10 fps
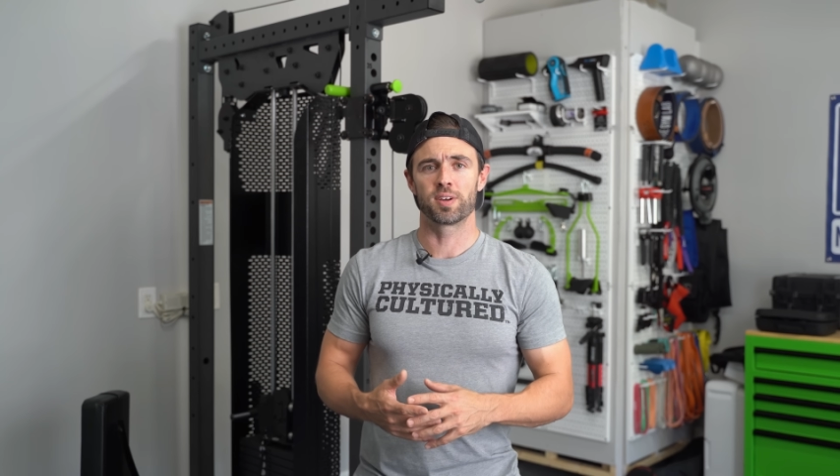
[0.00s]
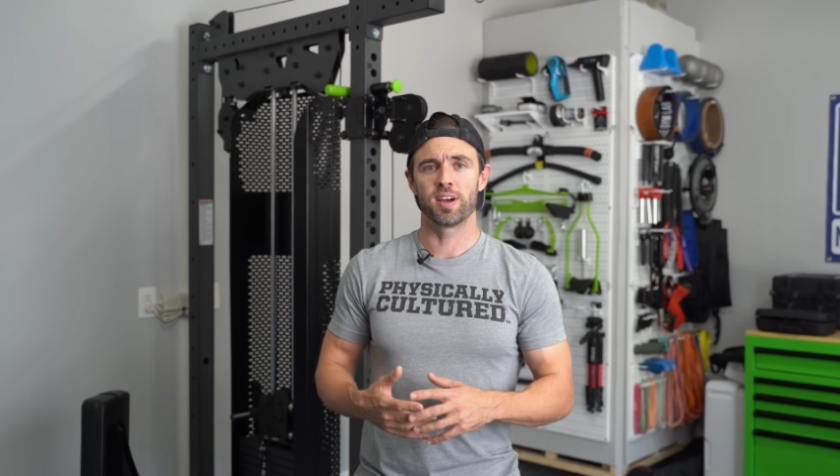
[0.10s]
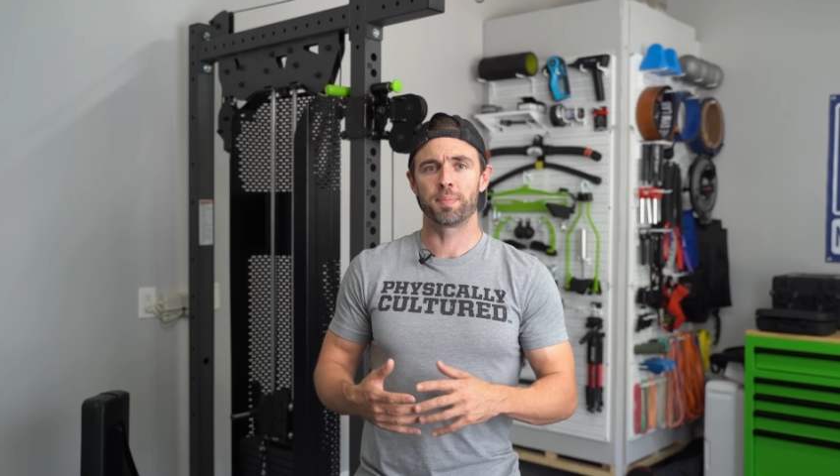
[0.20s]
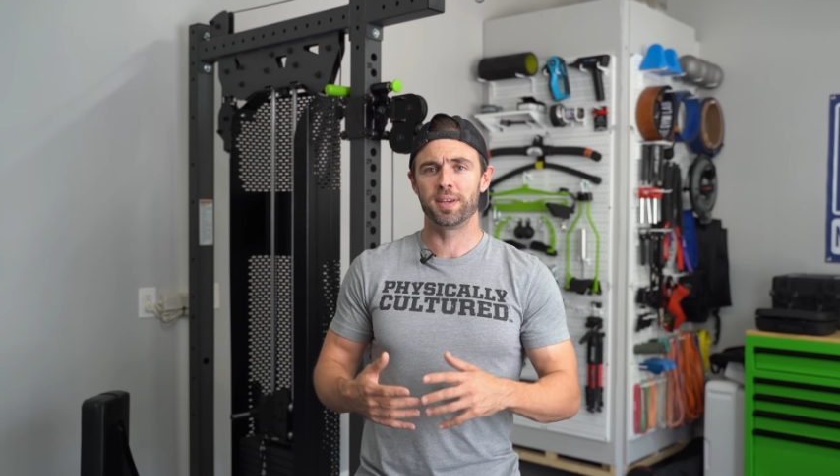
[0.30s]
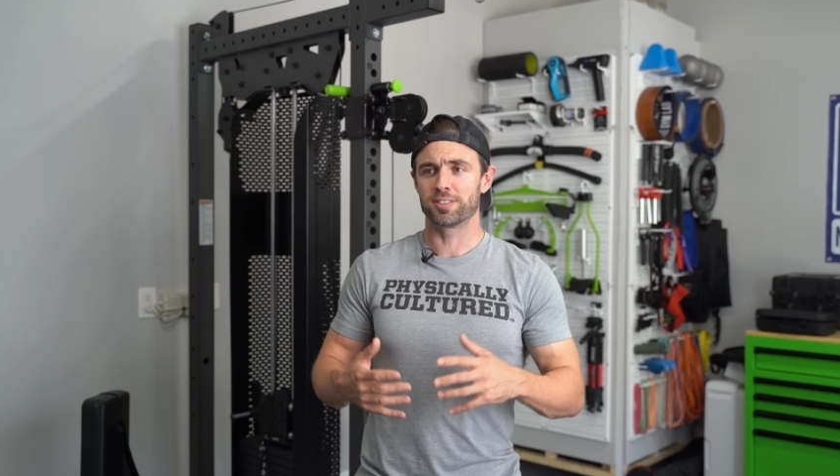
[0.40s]

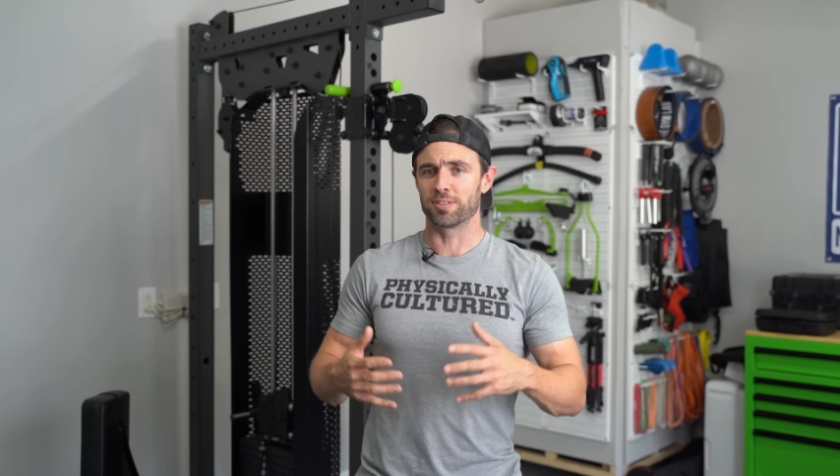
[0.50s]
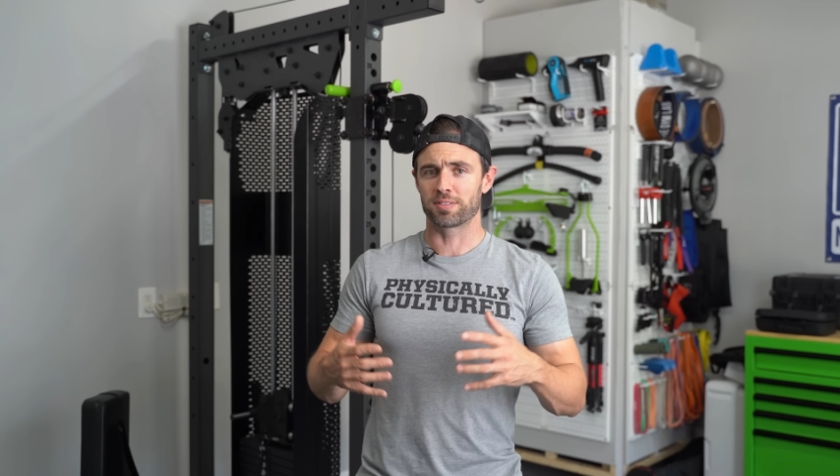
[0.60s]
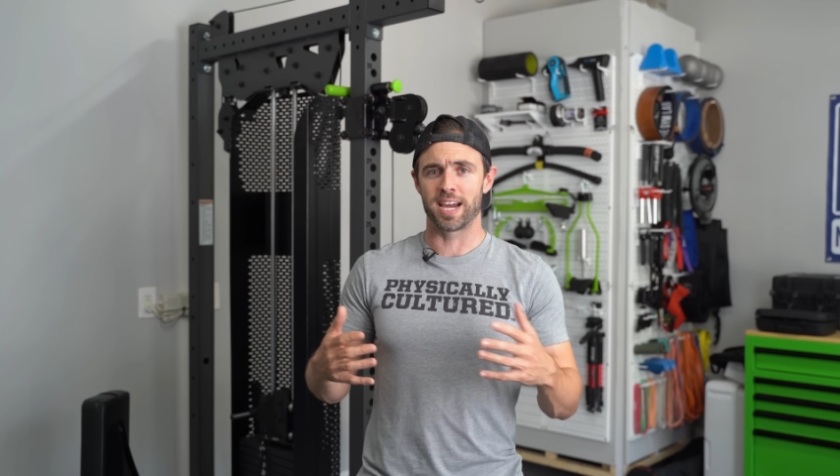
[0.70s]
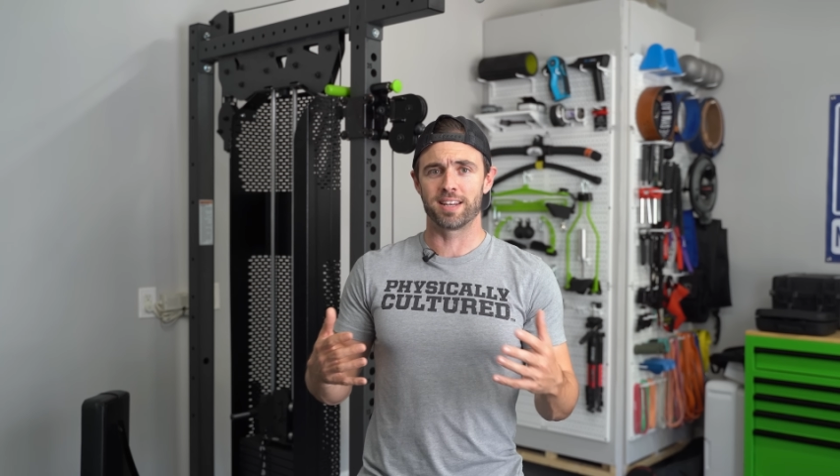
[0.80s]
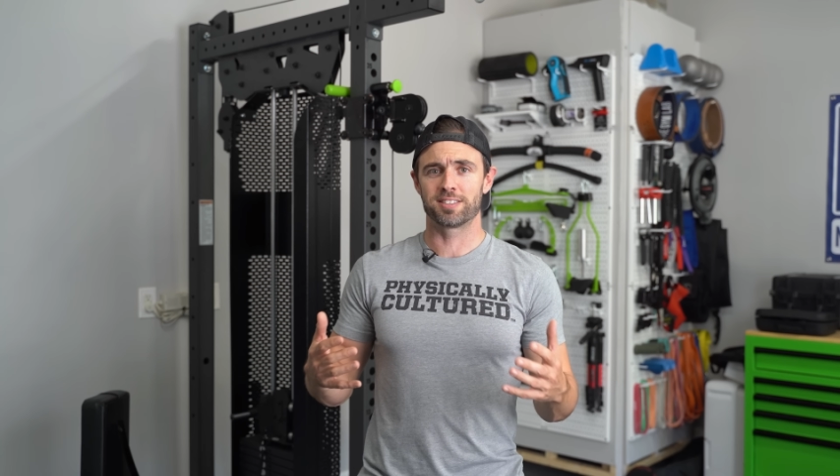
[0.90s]
companies are
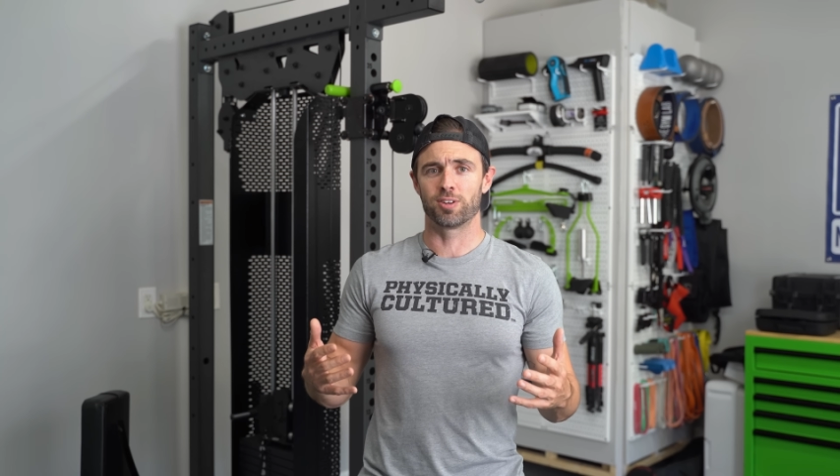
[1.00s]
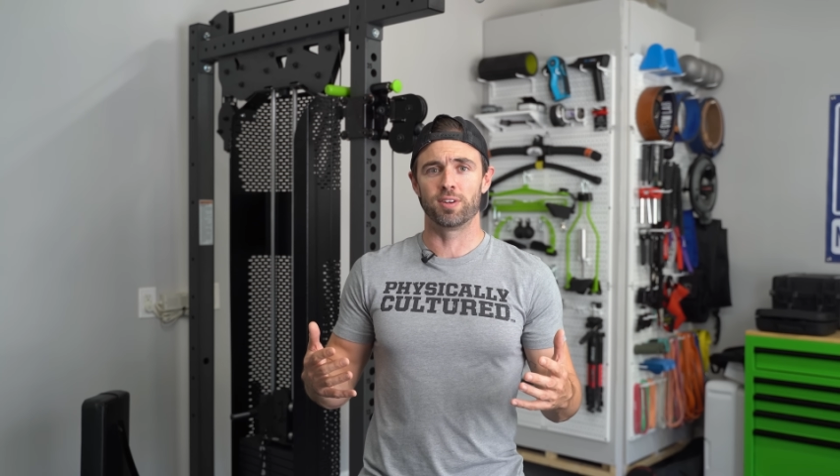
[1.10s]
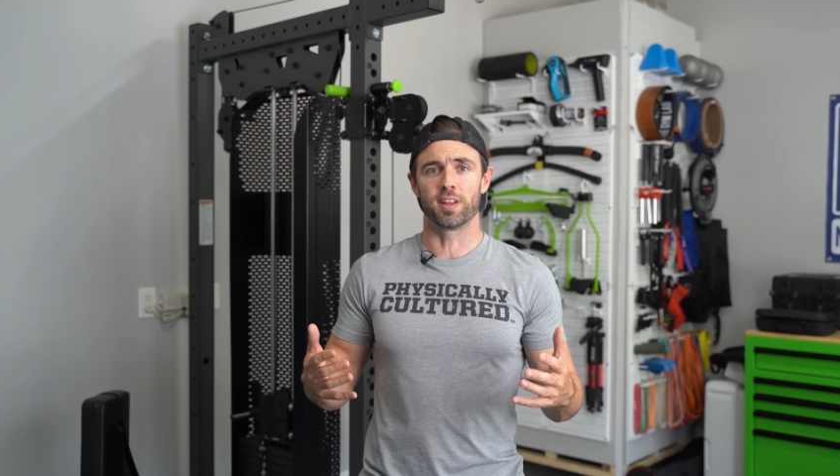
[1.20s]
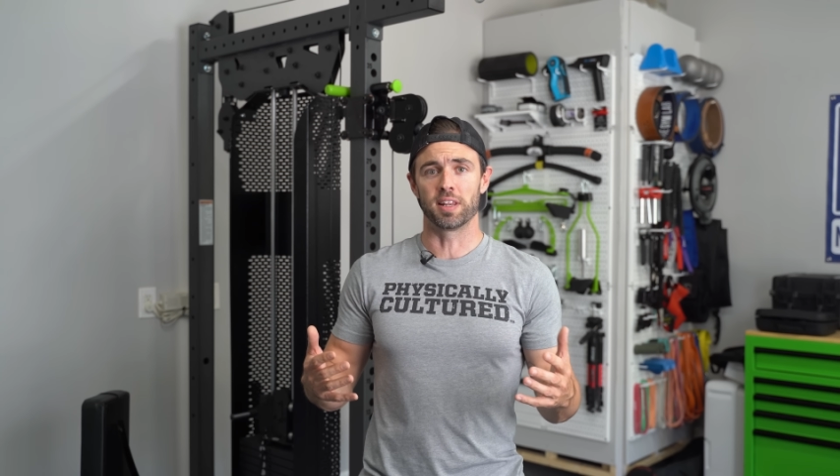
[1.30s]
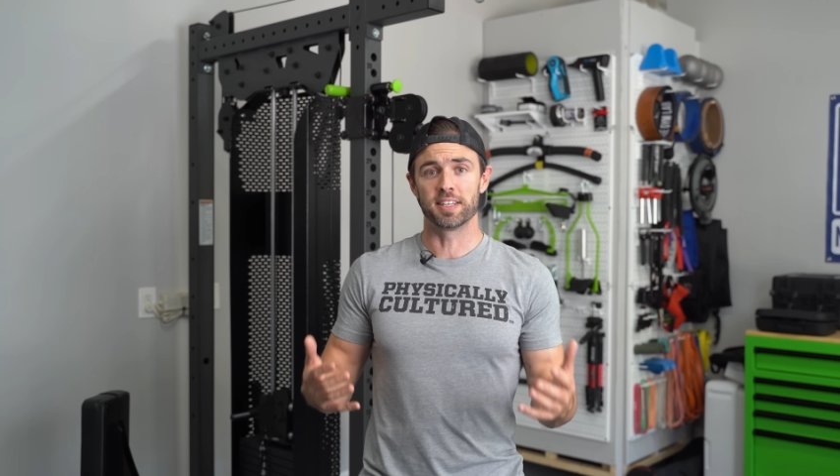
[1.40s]
kind of
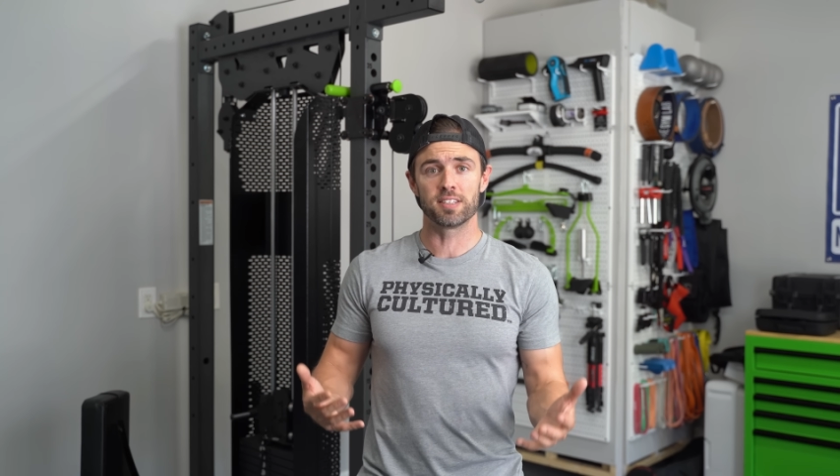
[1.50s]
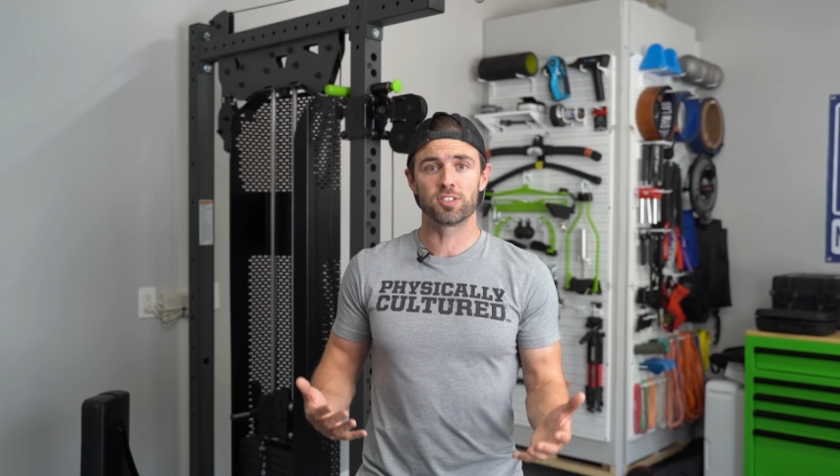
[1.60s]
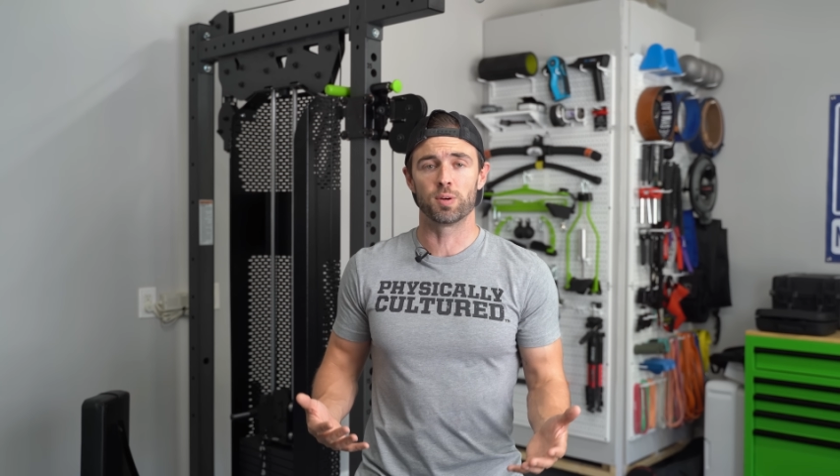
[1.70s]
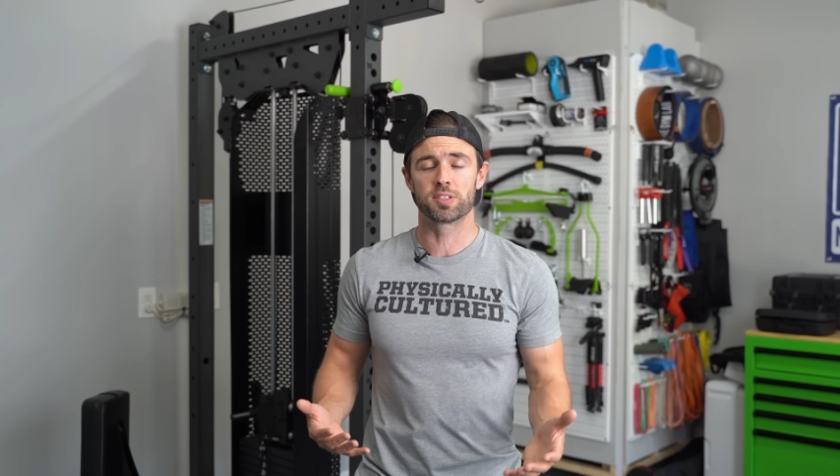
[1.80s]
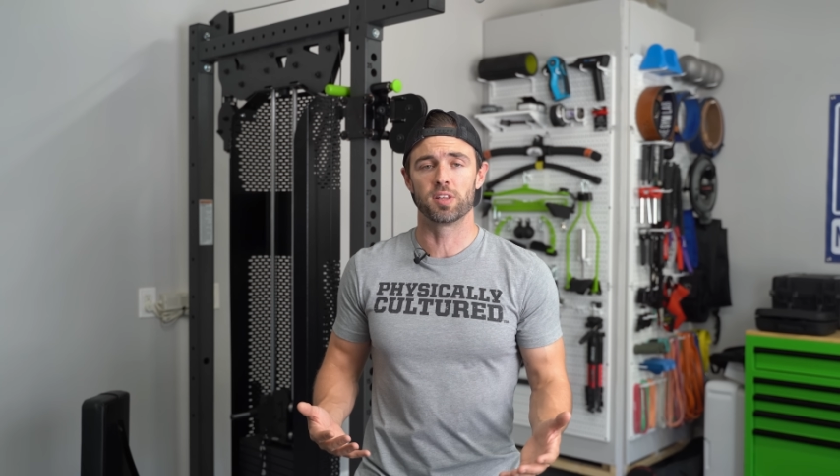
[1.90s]
starting to listen
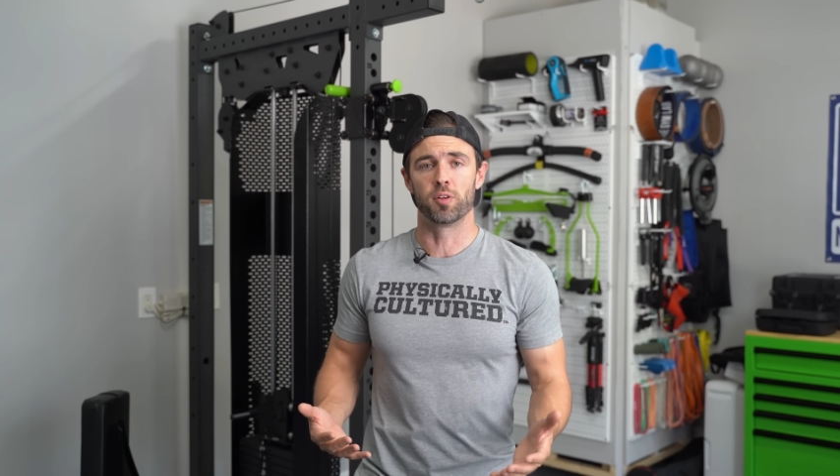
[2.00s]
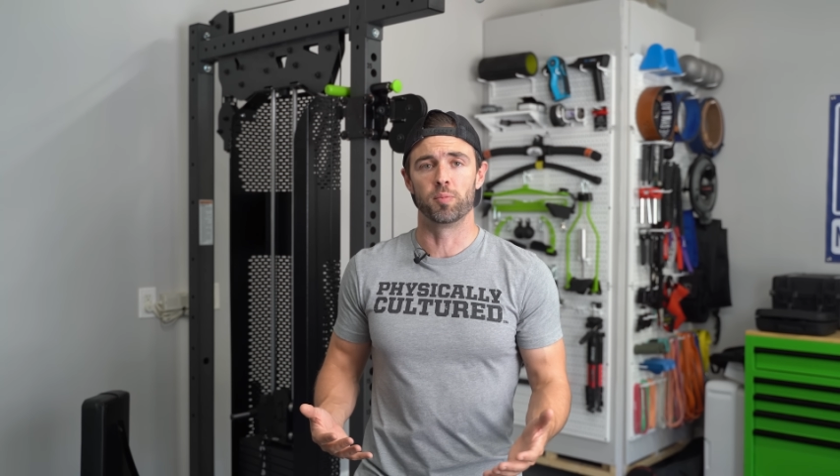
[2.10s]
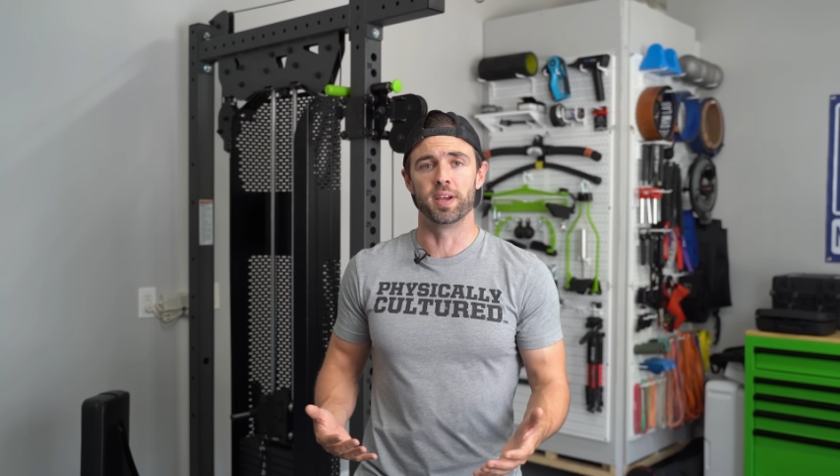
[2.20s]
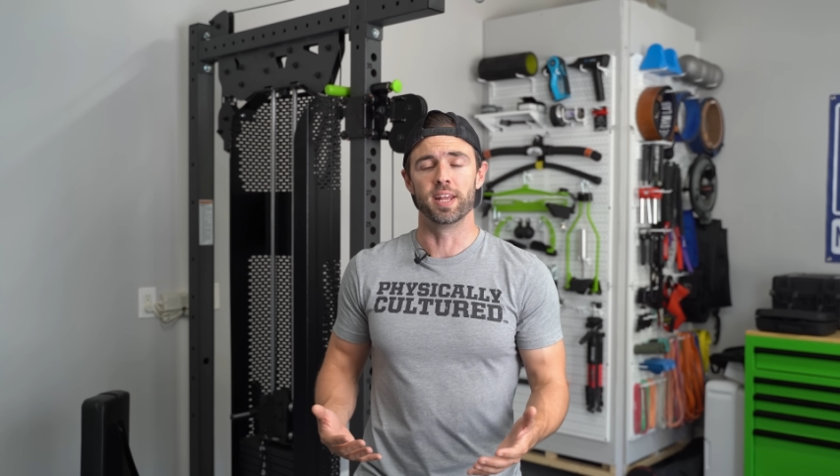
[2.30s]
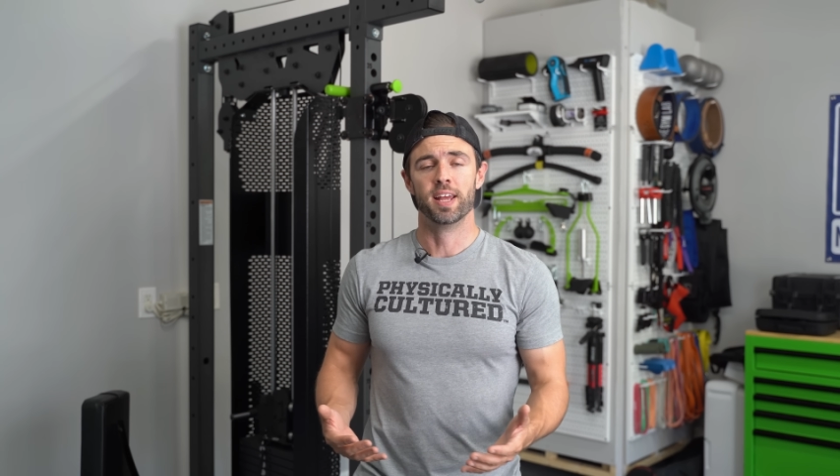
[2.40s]
to us a little
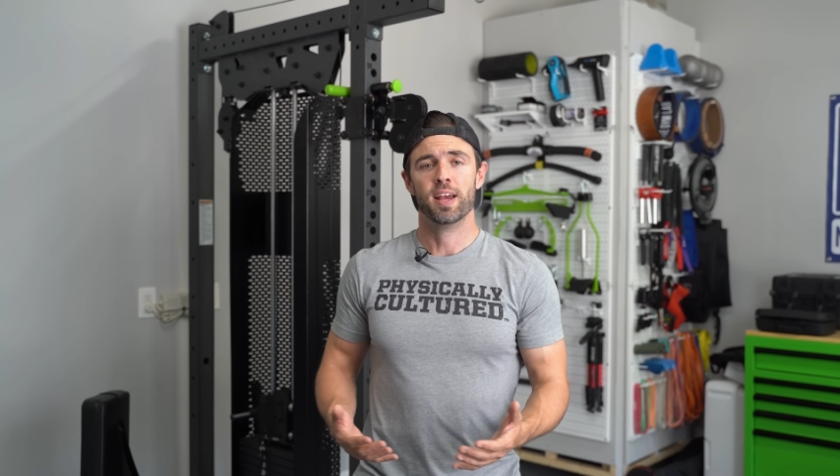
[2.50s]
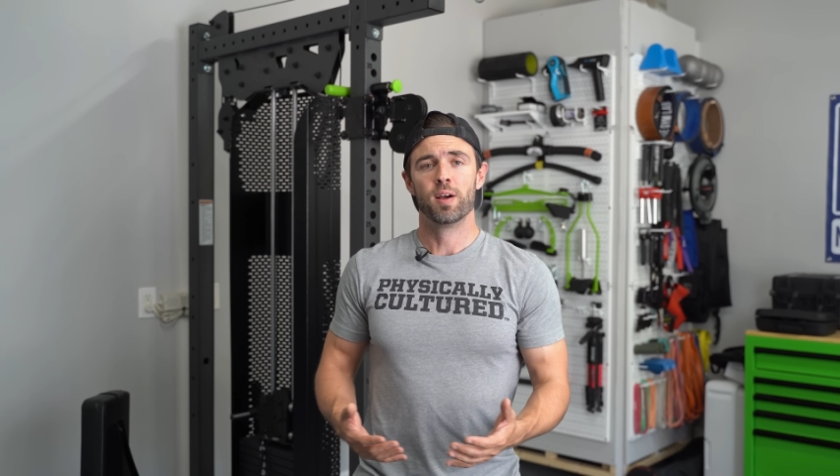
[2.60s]
bit.